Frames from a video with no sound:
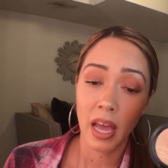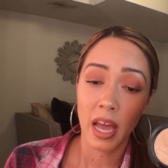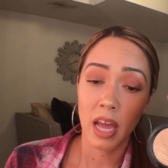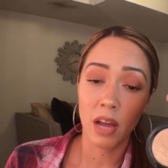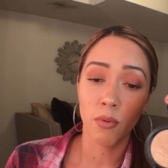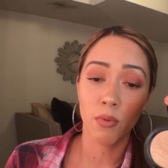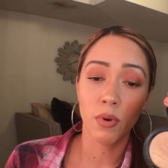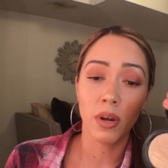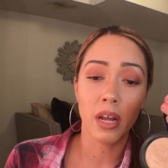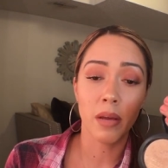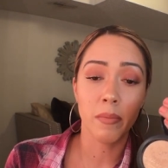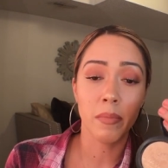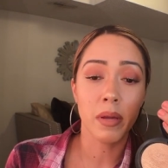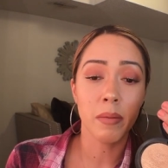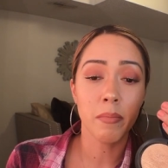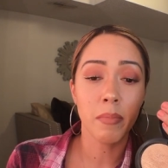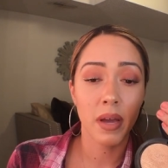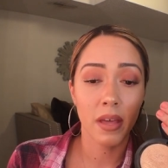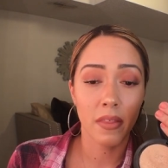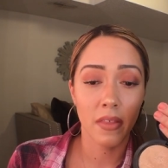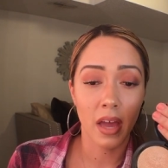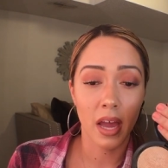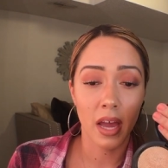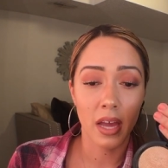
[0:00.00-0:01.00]
And what I mean
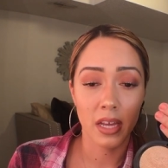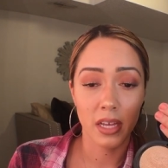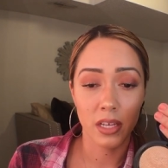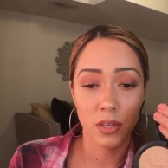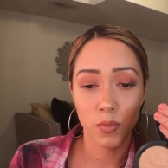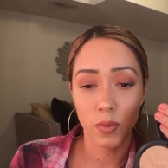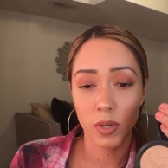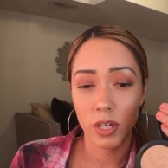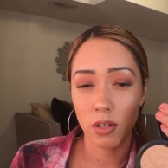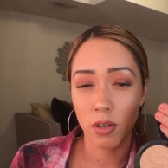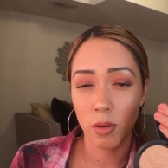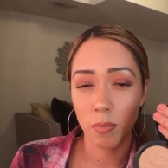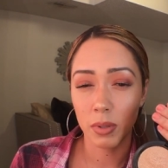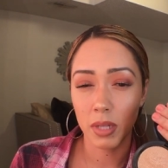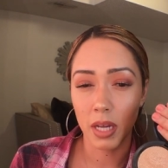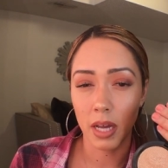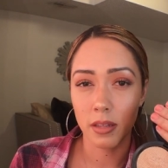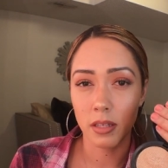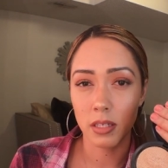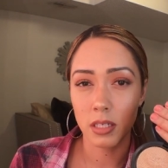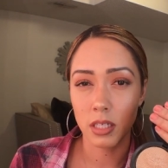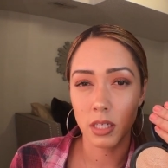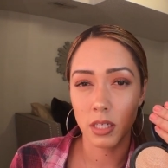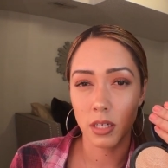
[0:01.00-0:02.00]
by that is when you
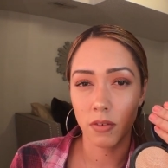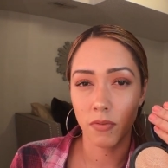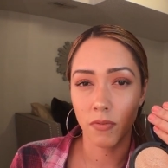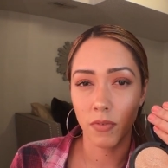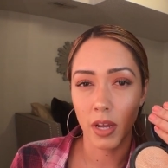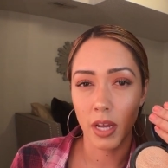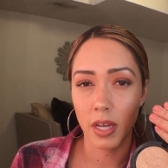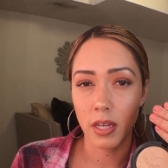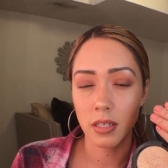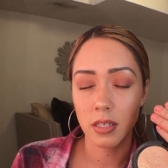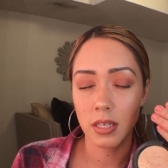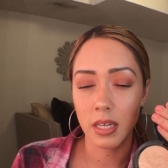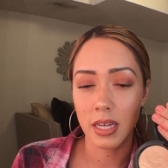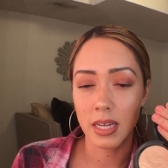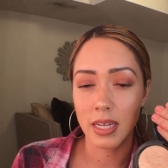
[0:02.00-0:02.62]
apply this to your face,